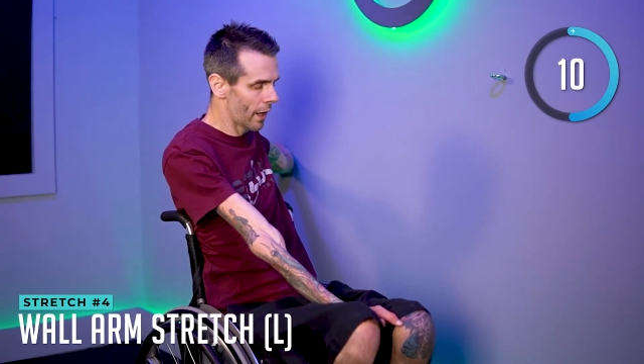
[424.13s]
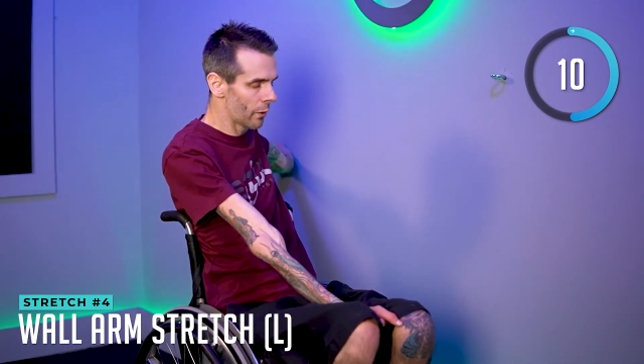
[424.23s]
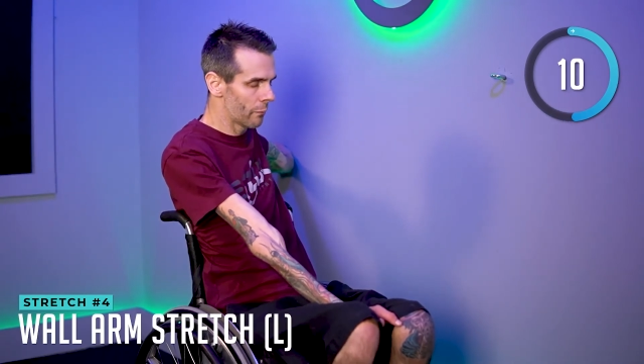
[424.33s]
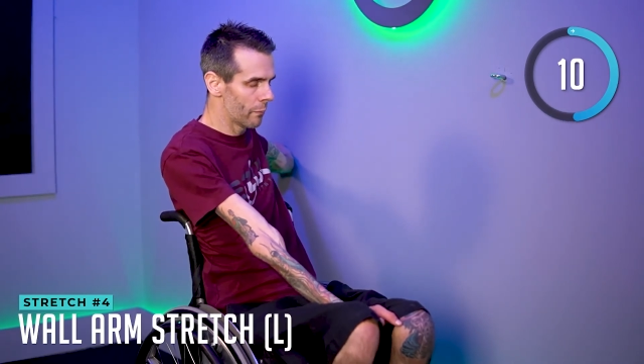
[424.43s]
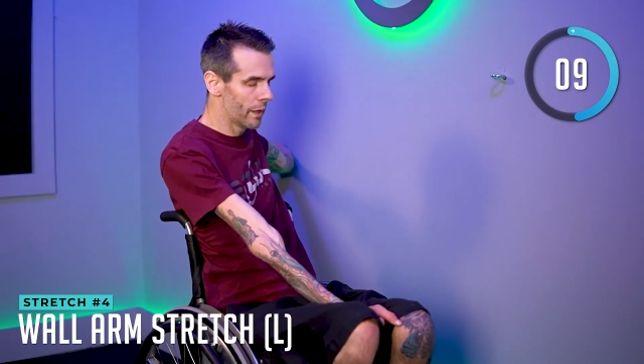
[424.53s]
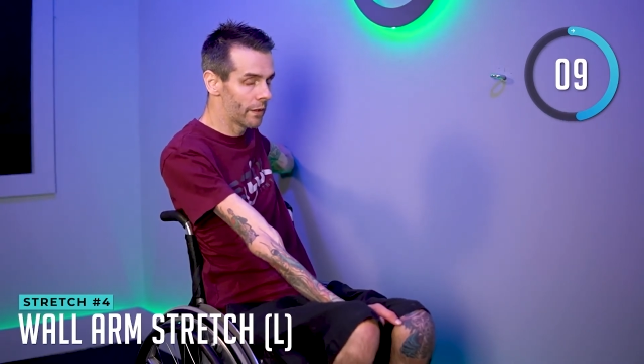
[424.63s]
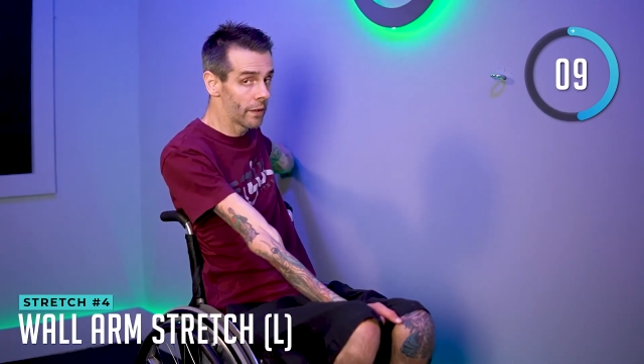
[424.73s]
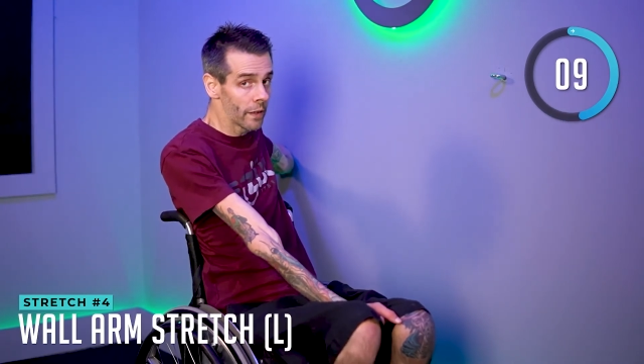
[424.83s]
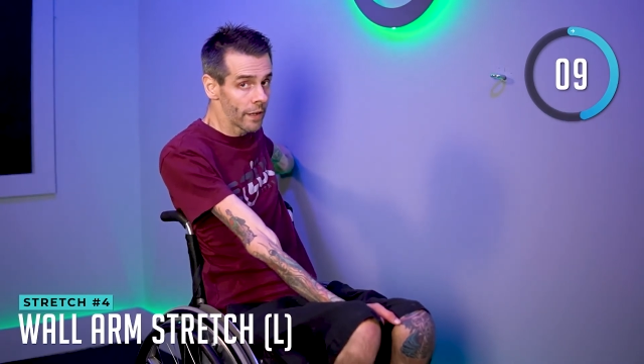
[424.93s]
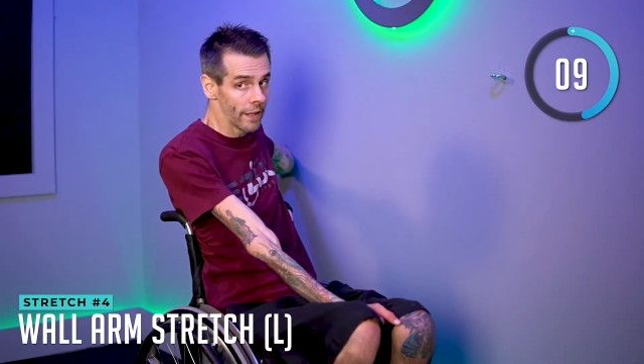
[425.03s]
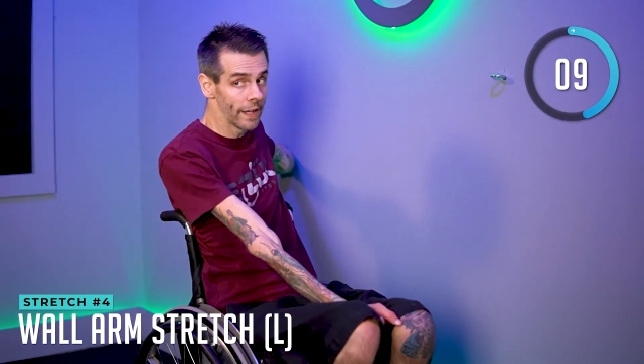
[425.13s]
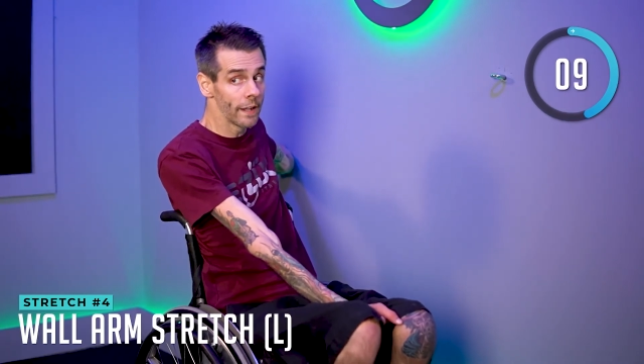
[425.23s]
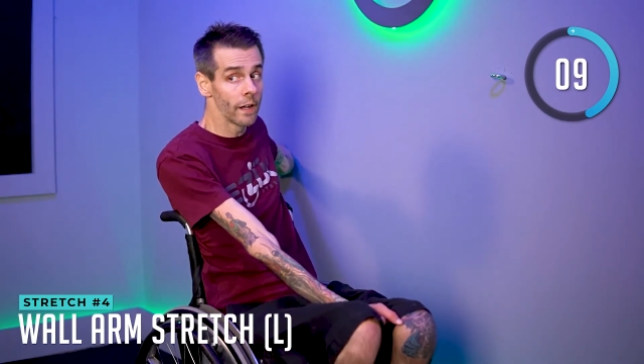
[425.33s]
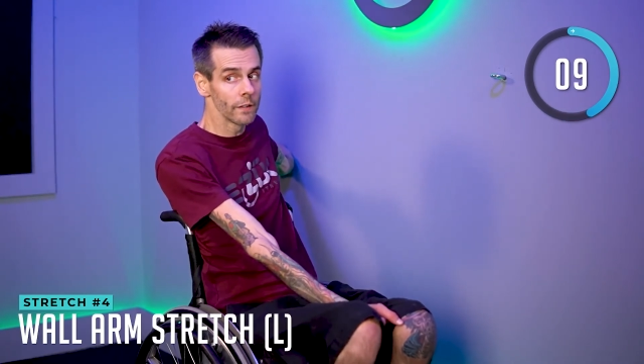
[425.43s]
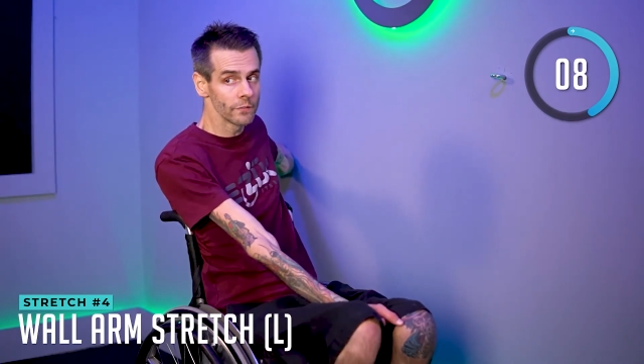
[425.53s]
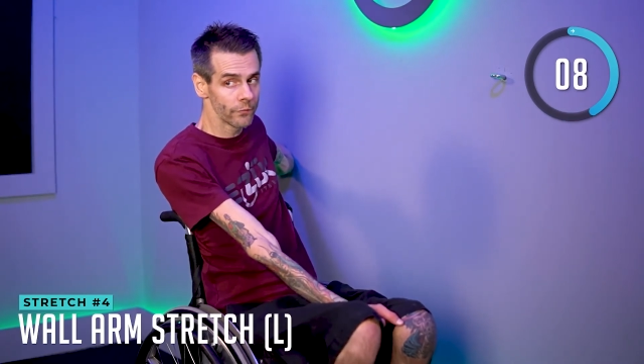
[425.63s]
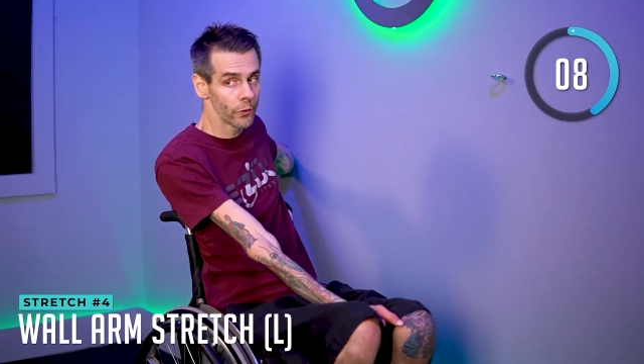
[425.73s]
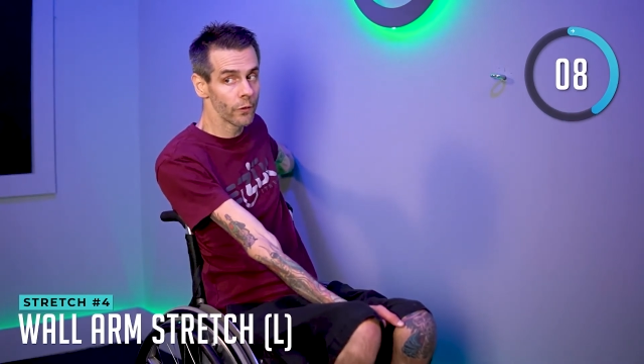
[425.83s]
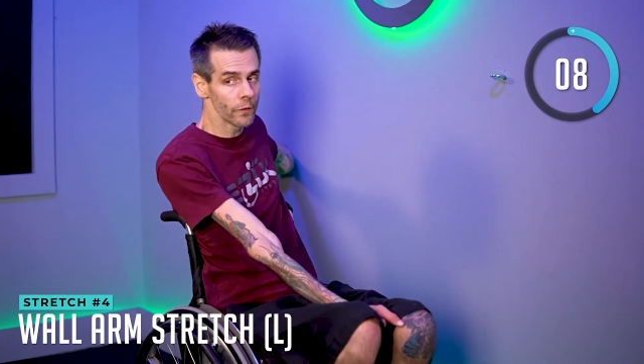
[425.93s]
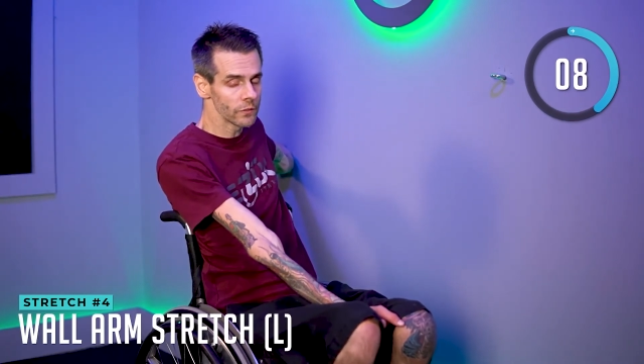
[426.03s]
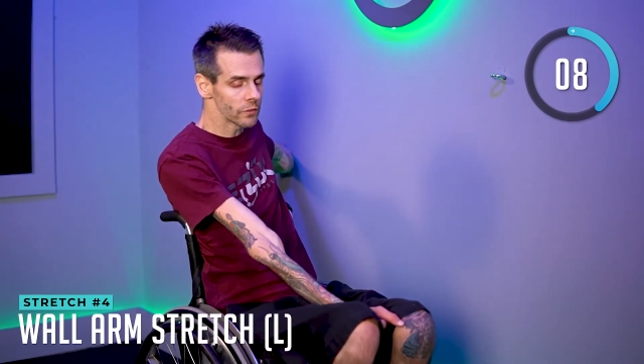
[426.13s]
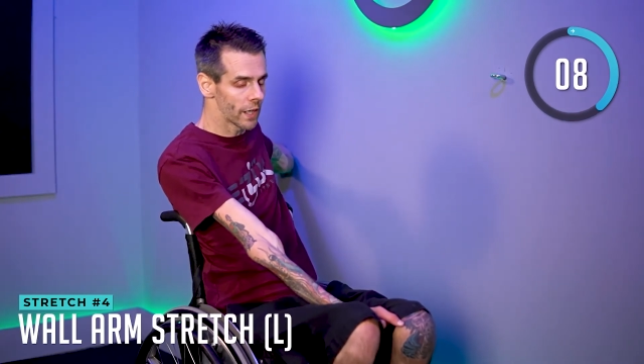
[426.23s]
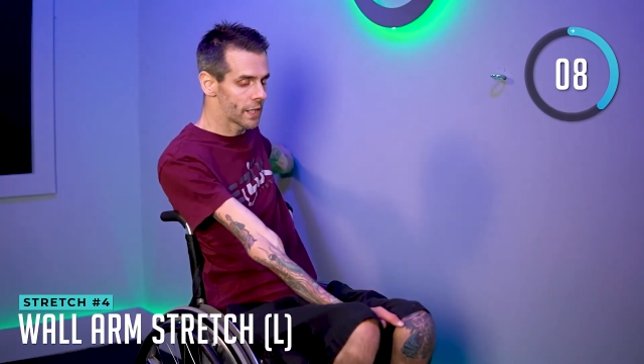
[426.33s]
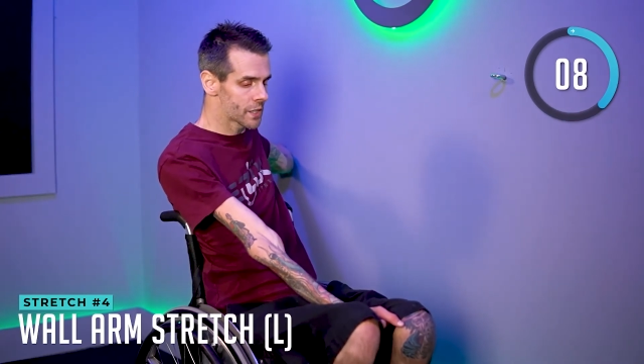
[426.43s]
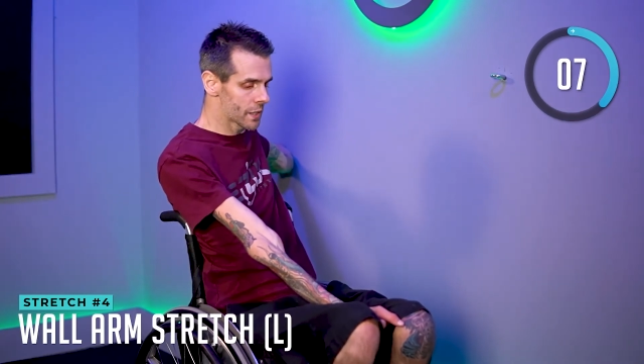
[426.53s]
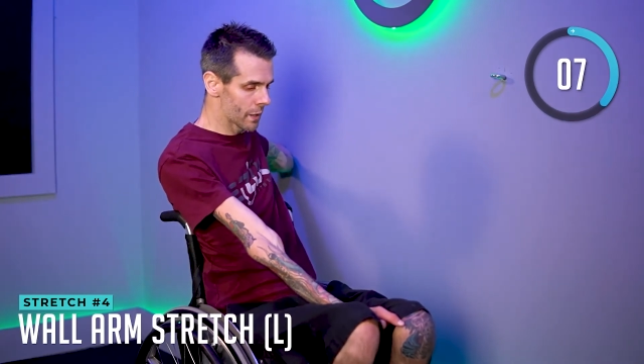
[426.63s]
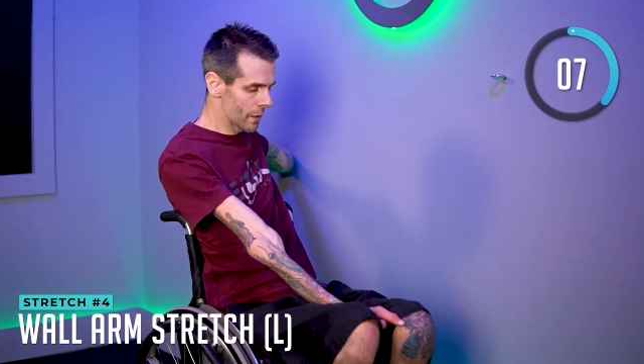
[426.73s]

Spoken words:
help me get a further stretch.